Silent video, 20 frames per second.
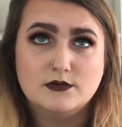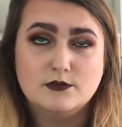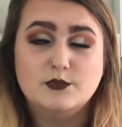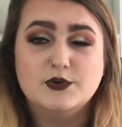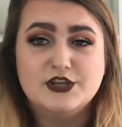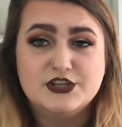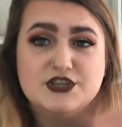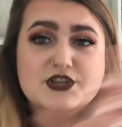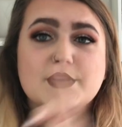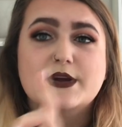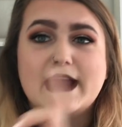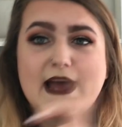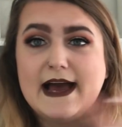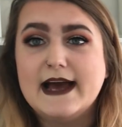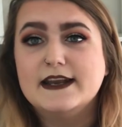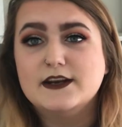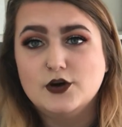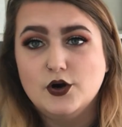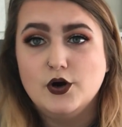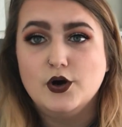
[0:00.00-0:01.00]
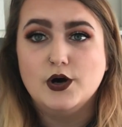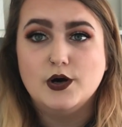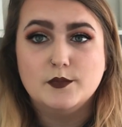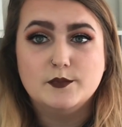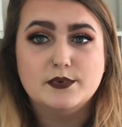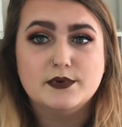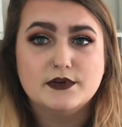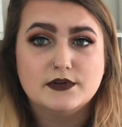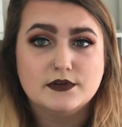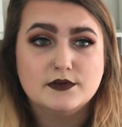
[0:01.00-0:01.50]
you can hop,
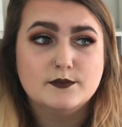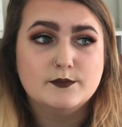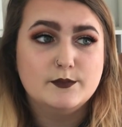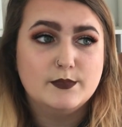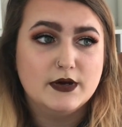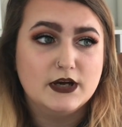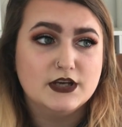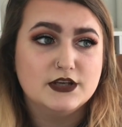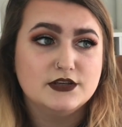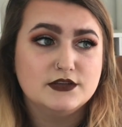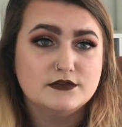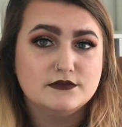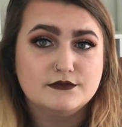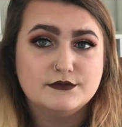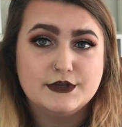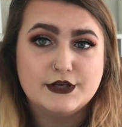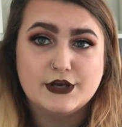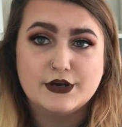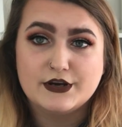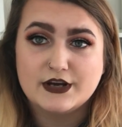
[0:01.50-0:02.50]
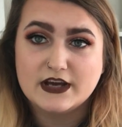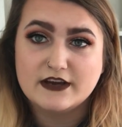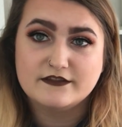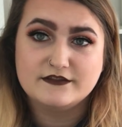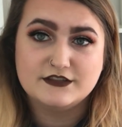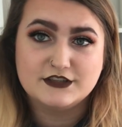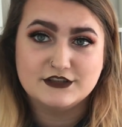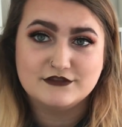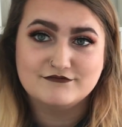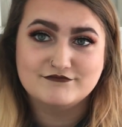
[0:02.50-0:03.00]
but you don't
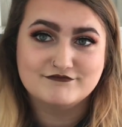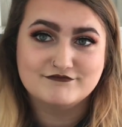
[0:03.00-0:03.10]
have to.